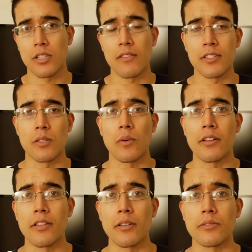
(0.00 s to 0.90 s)
was obviously
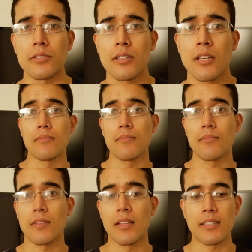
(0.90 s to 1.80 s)
one of those.
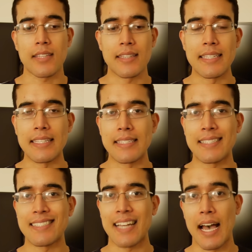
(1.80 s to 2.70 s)
I think that
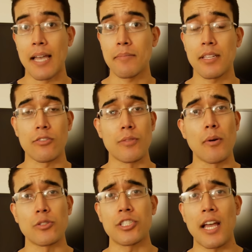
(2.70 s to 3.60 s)
these times that are the
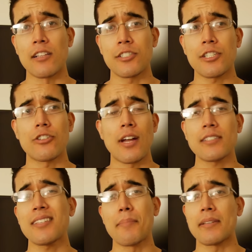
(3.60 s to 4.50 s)
most challenging are
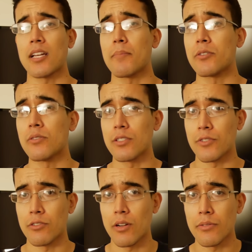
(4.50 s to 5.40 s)
actually the best opportunities
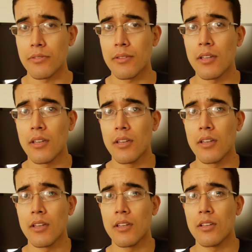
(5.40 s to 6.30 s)
for growth.
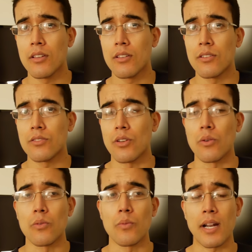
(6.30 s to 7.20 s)

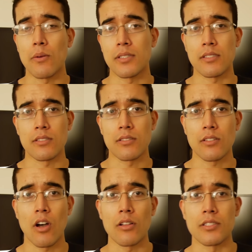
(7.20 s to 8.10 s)
So when I was in
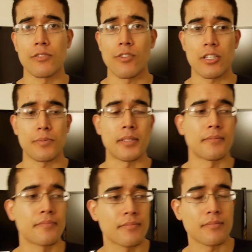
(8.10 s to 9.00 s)
college,
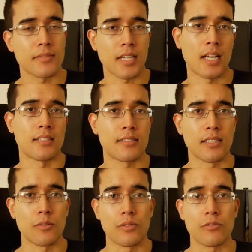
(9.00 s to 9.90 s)
freshman, got
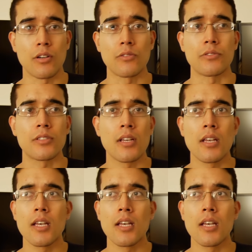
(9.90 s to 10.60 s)
sick with Crohn's,